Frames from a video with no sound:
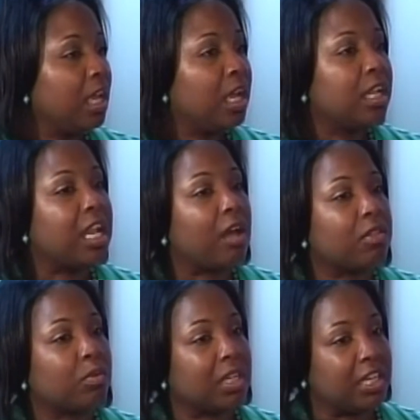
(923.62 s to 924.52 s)
Now,
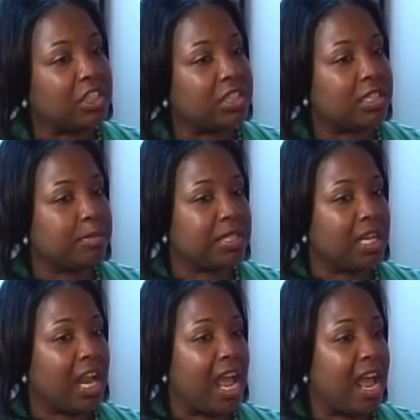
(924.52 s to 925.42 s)
the relationships
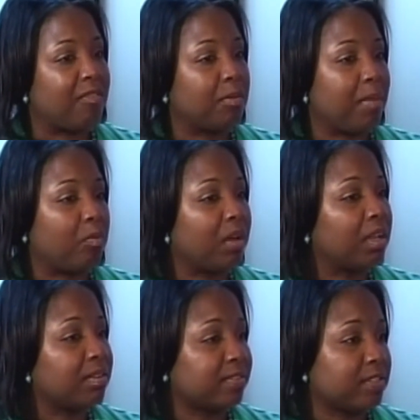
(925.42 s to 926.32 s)
that I have with my
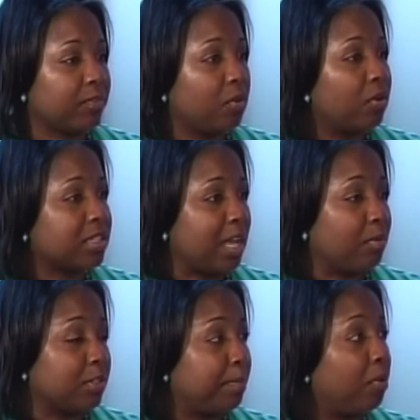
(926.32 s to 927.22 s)
relatives, of course, I
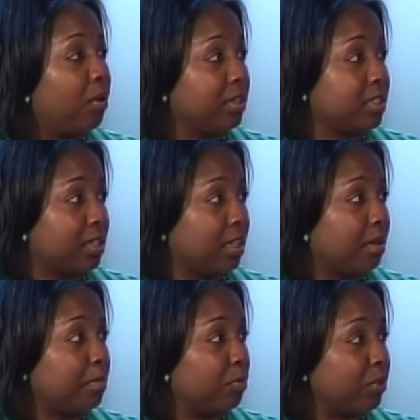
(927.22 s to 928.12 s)
was born to
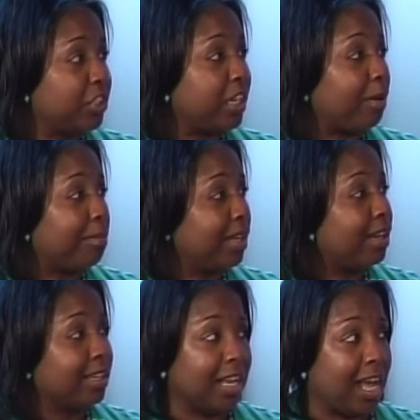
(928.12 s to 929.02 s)
them and we share
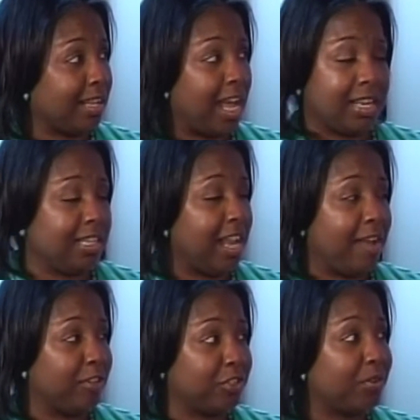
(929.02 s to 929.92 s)
blood, and I didn't
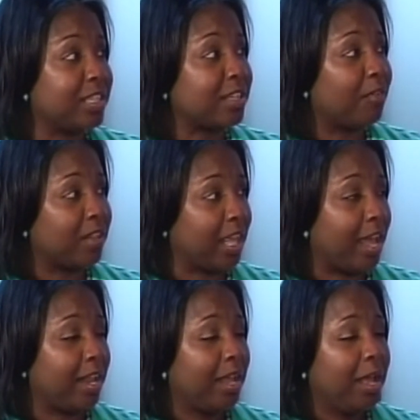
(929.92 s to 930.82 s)
have a choice over
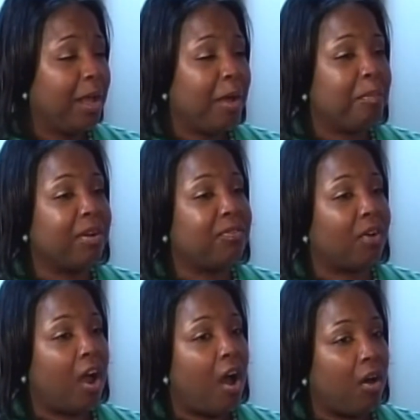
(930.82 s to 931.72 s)
that. But for
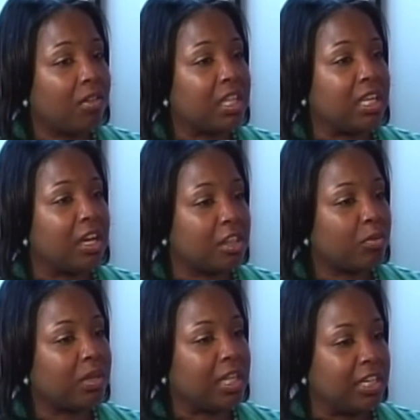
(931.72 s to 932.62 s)
all the other
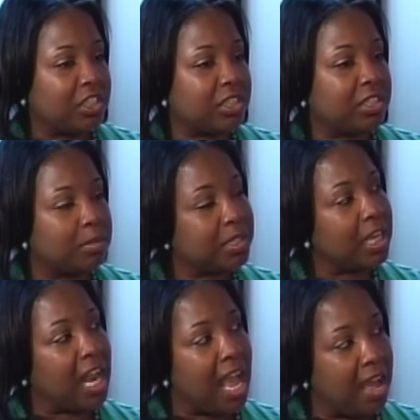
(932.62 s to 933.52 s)
relationships
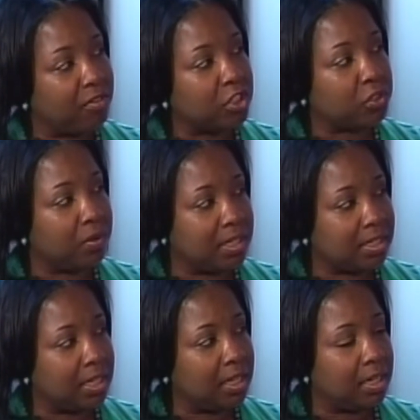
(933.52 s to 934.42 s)
that I have a
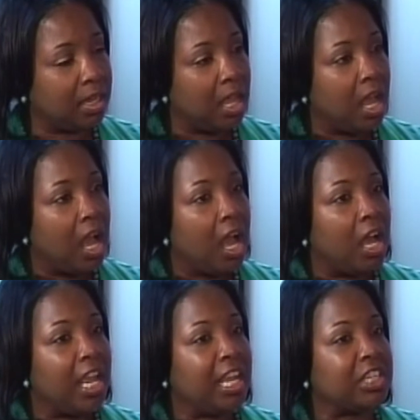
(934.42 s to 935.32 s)
choice in,
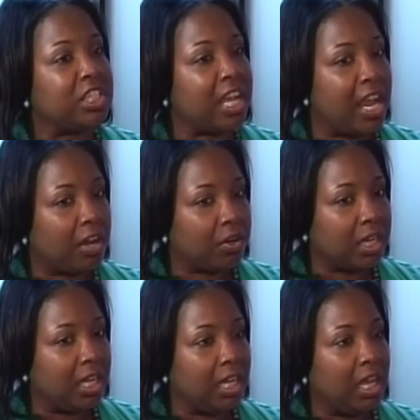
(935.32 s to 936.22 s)

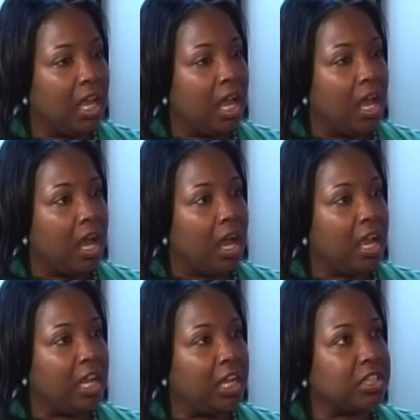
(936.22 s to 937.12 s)
integrity
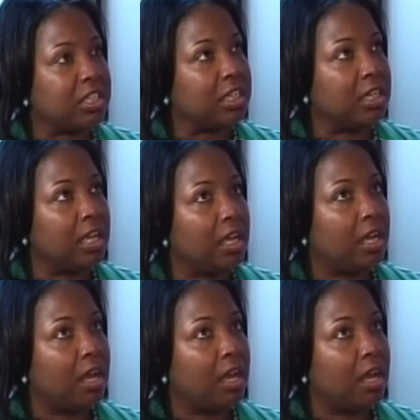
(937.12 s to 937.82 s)
is the